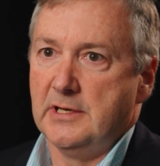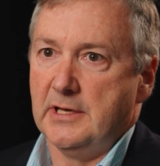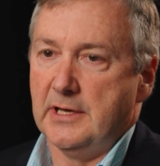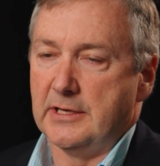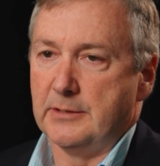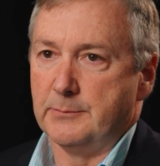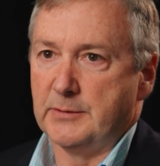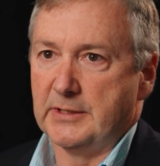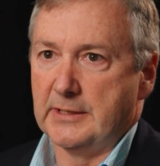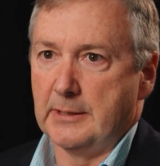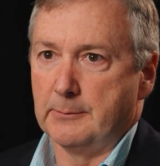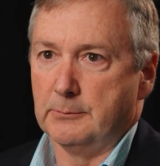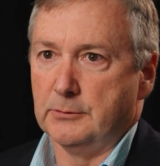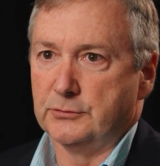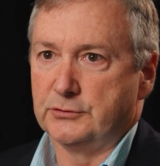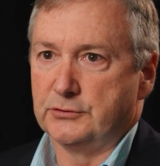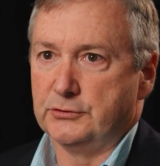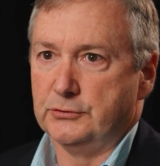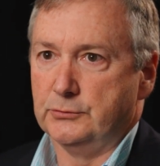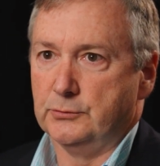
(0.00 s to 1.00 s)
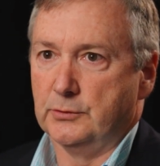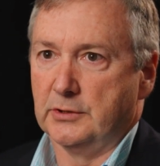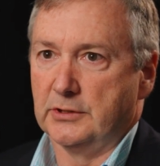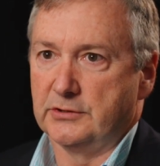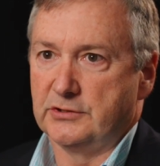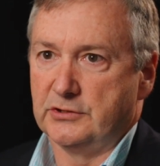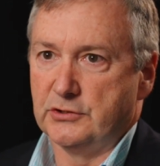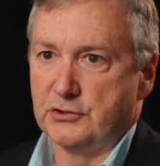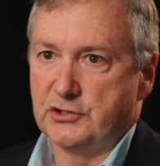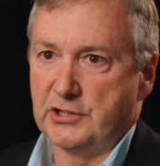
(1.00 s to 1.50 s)
and being able to
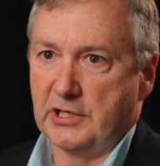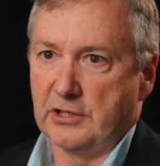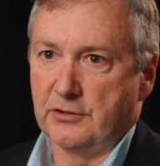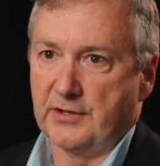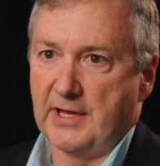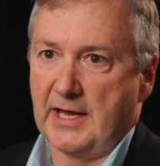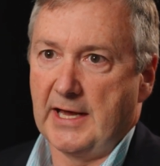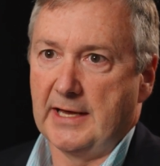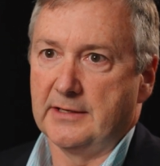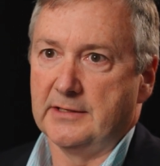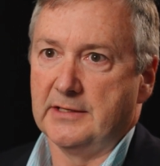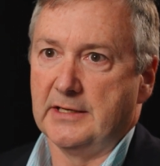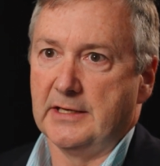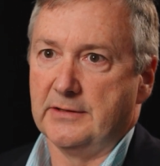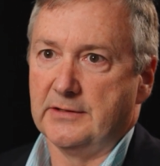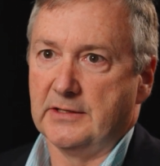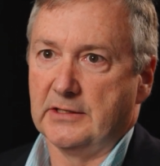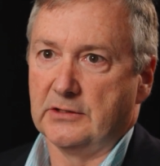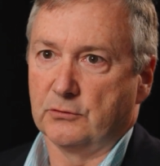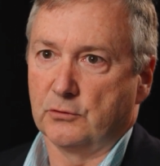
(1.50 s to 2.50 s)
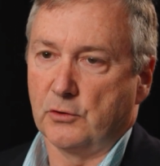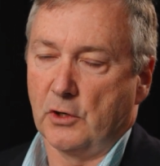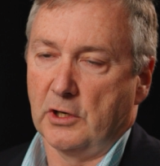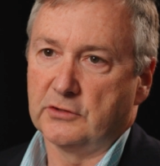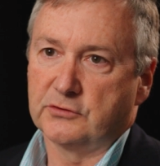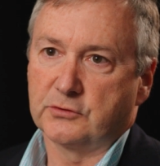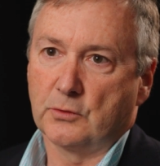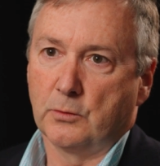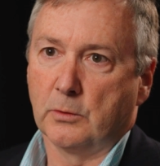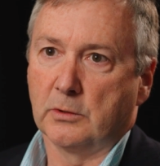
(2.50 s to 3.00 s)
share that and then
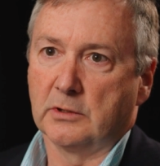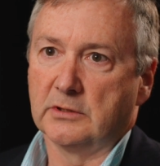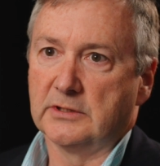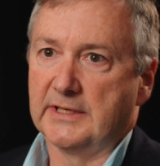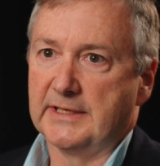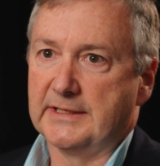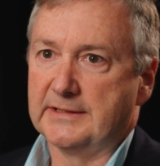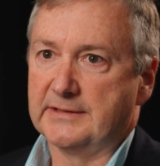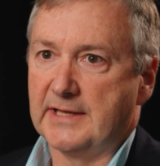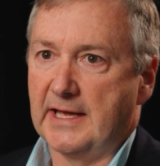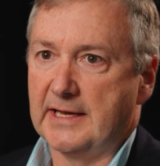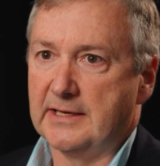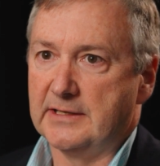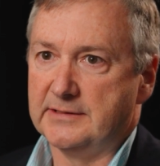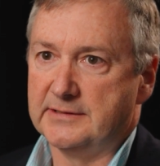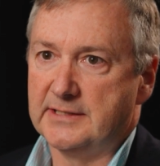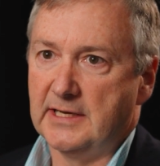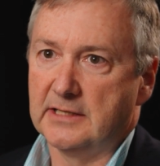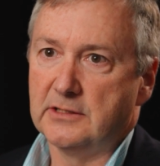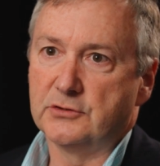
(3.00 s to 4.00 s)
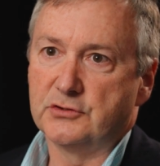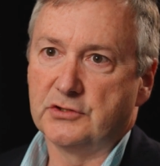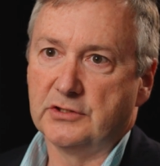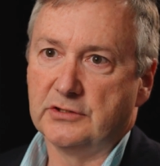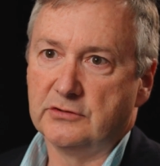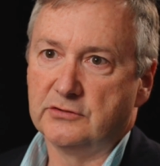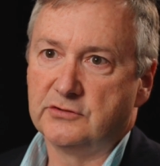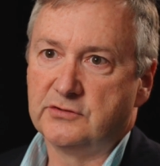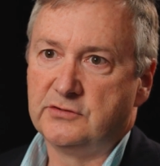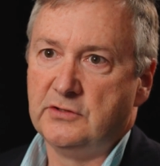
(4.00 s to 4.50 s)
cross correlate that
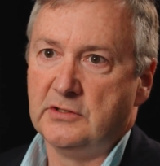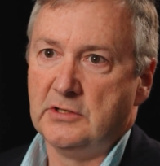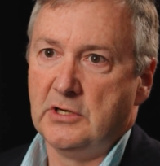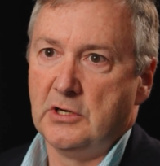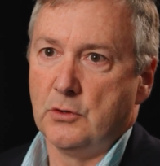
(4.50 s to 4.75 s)
intelligence